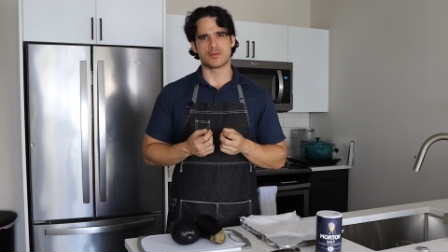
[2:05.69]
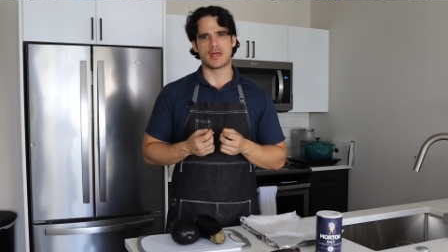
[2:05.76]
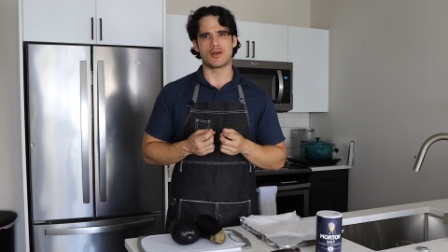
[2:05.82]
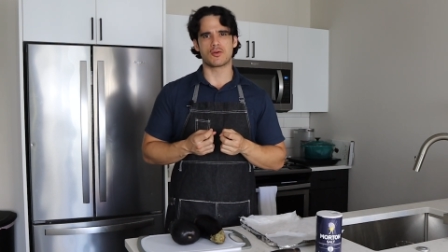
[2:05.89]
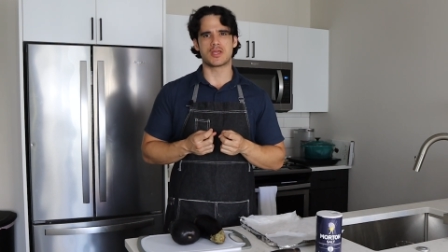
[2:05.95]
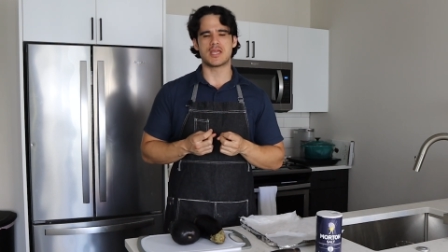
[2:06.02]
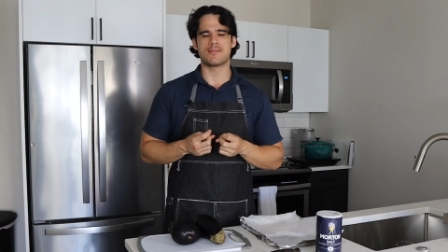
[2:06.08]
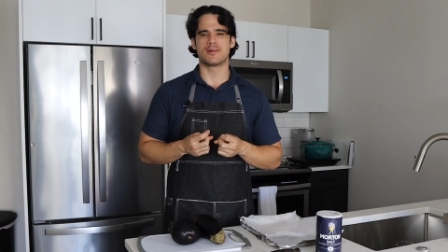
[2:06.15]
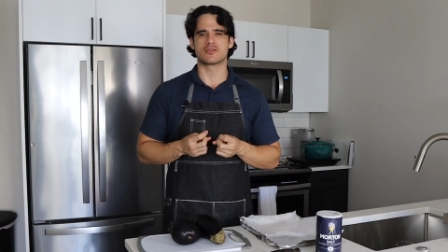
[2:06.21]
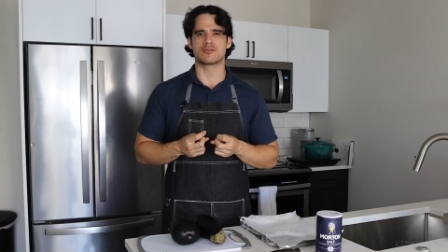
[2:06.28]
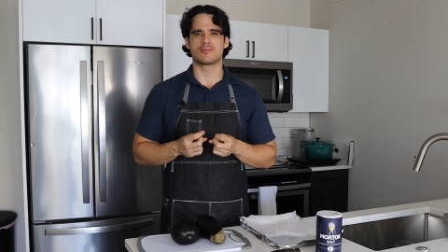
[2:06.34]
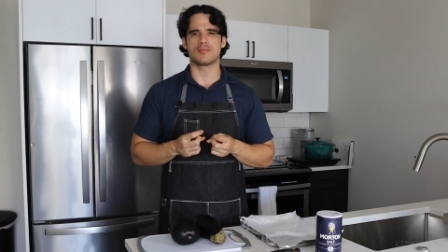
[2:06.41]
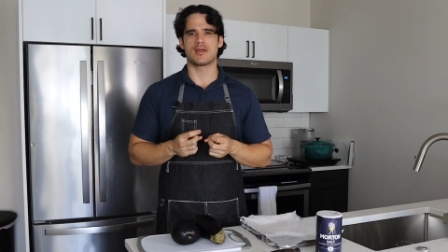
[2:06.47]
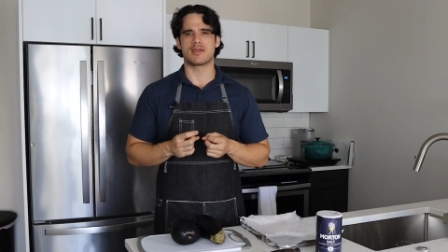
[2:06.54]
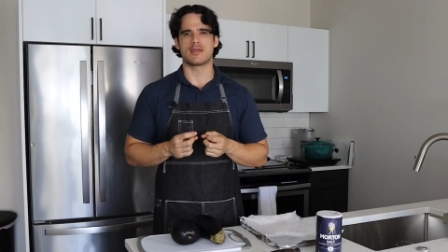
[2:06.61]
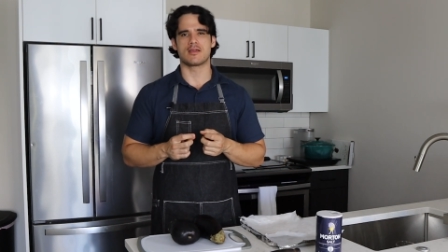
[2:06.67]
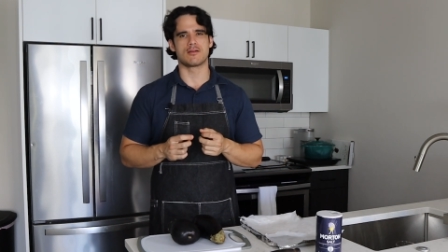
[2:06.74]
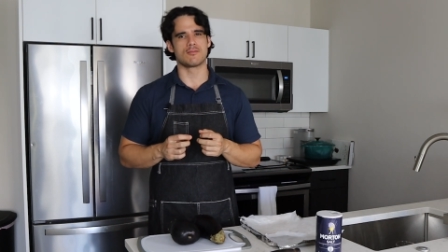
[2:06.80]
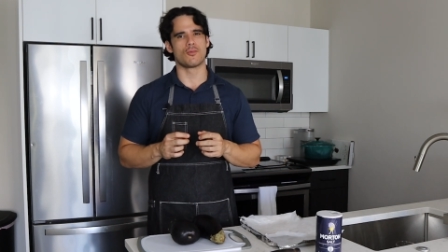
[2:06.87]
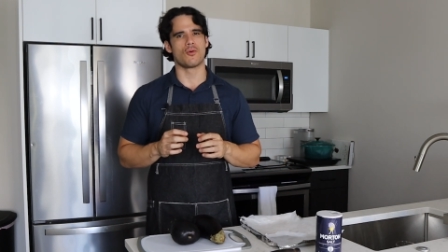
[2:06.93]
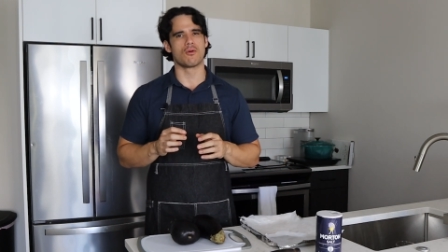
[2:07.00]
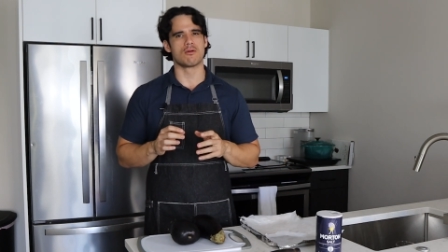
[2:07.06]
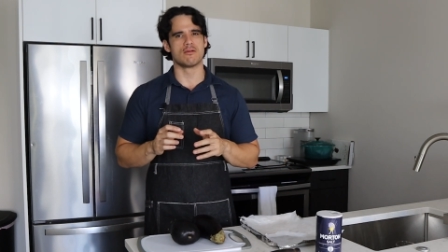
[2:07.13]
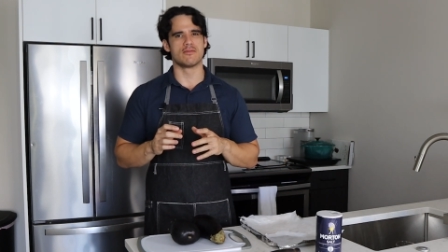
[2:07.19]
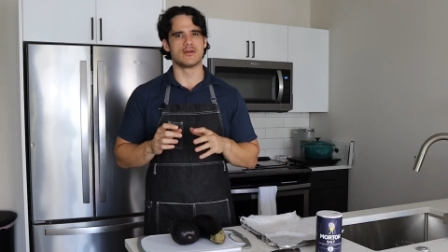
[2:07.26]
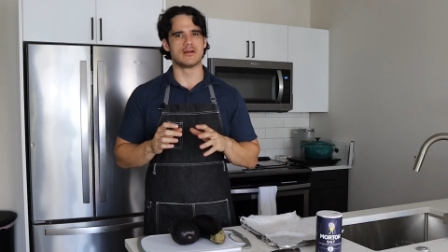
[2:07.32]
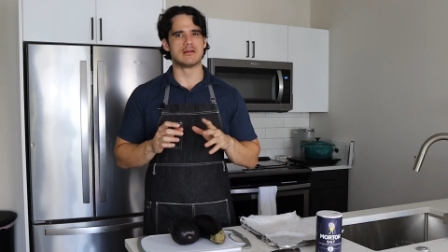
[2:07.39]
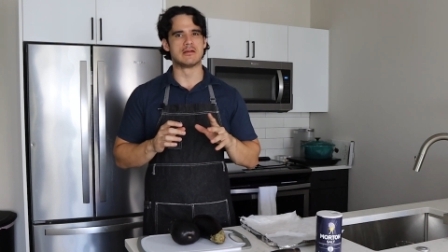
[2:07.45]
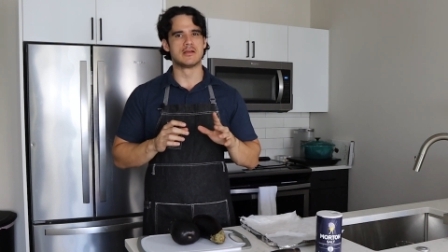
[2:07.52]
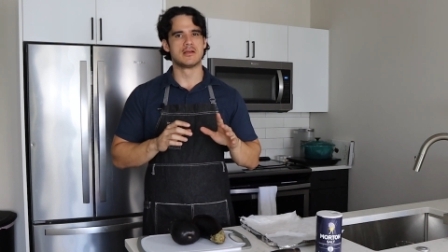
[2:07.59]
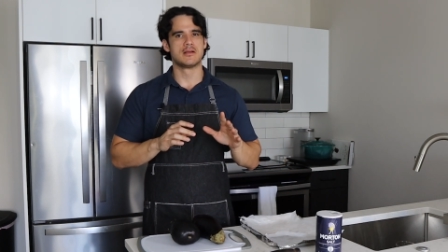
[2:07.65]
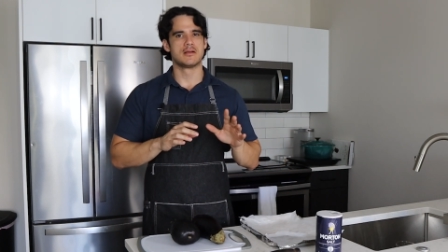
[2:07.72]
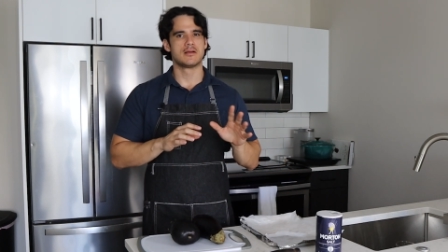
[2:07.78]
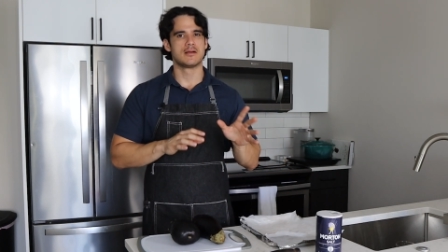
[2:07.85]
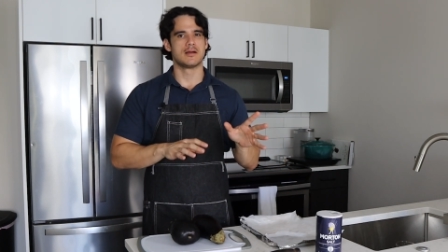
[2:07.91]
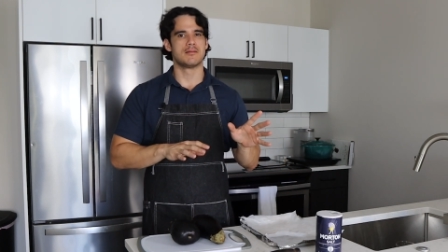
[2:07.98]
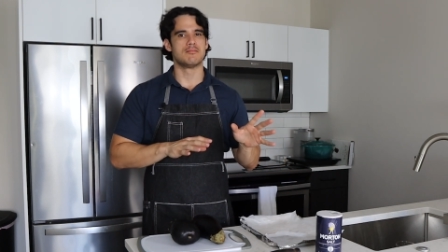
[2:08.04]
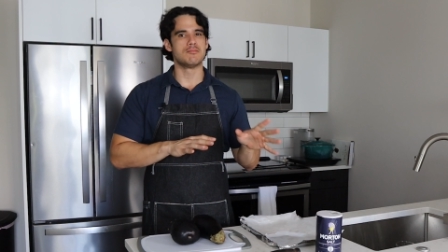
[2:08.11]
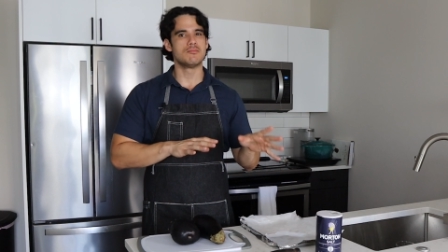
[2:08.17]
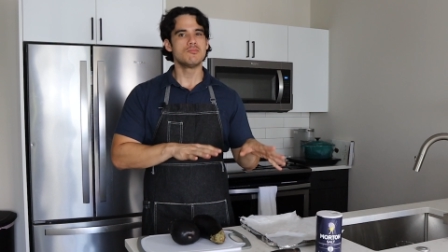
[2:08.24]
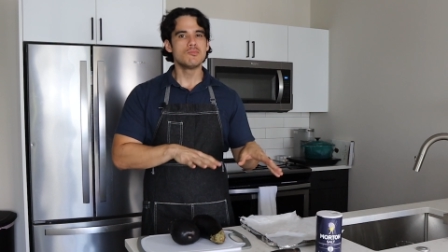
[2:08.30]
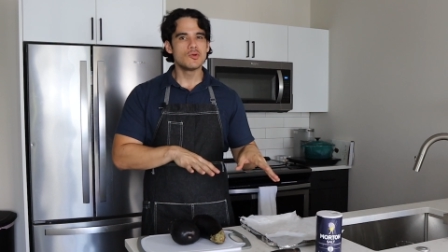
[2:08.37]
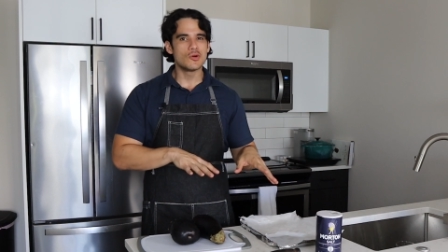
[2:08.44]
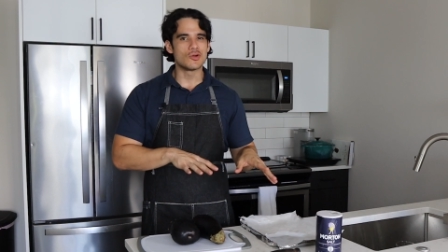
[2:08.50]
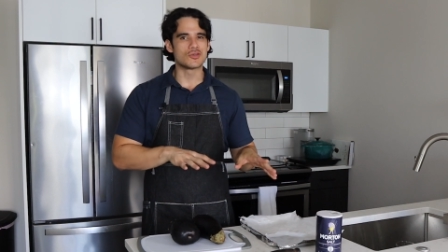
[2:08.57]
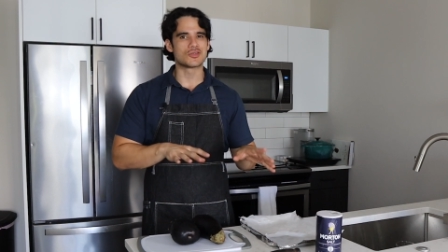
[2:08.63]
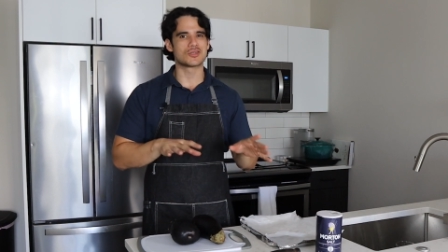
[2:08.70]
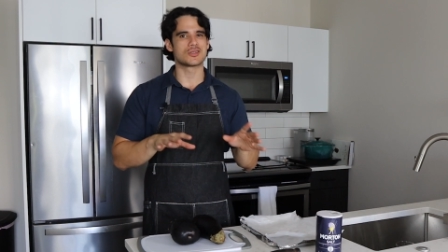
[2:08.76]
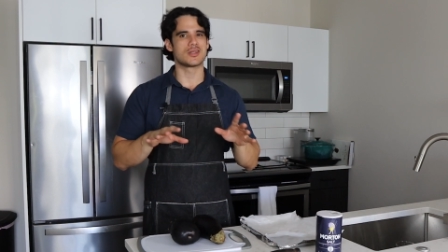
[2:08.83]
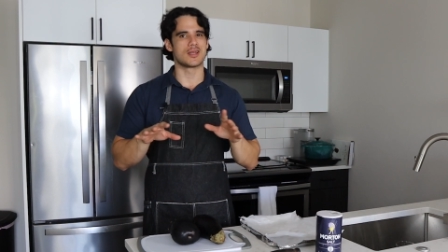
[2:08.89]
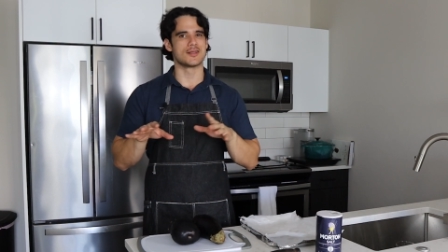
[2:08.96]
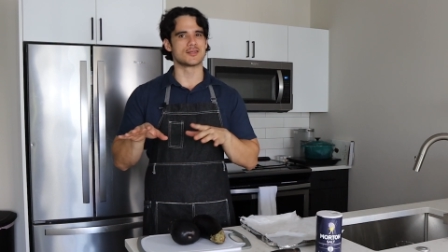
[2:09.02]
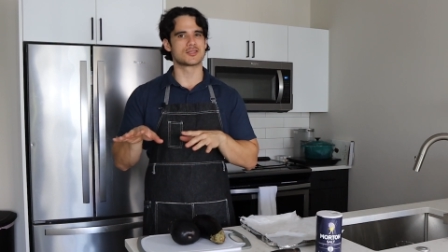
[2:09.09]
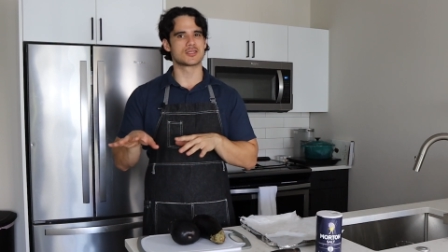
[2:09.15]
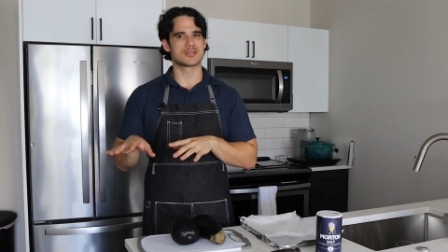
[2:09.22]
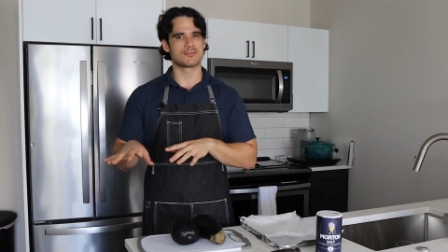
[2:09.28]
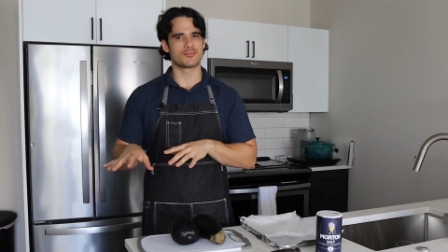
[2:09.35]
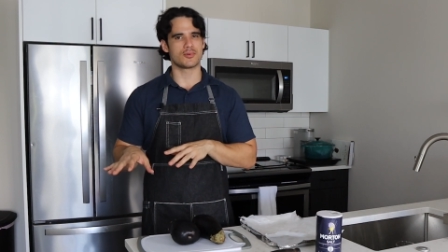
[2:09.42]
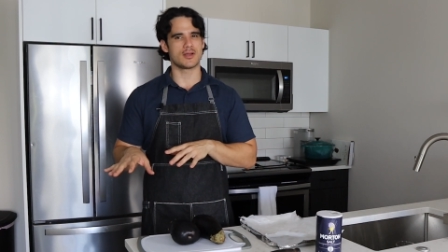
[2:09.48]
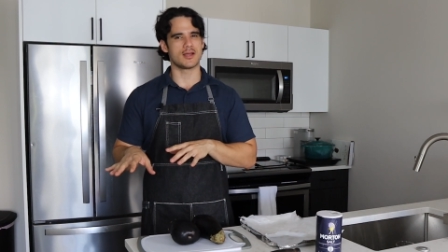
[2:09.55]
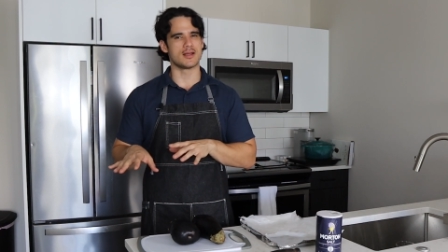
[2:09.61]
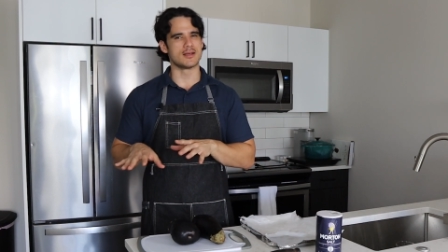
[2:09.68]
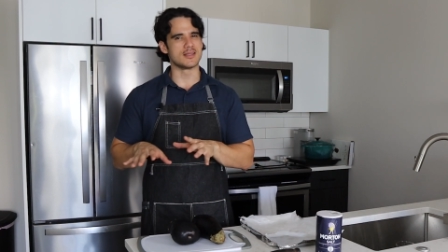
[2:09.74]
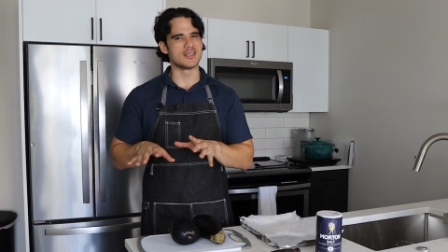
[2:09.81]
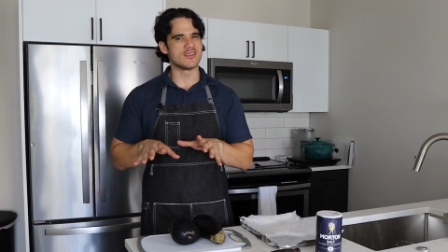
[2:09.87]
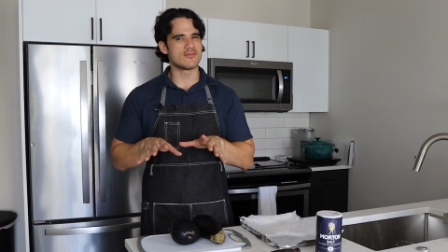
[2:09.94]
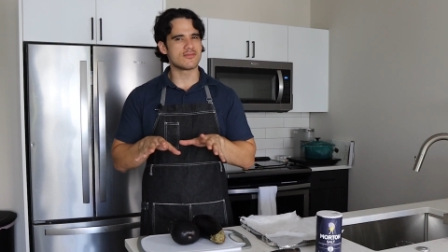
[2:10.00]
That'll keep us from making more of a mush than a spread. You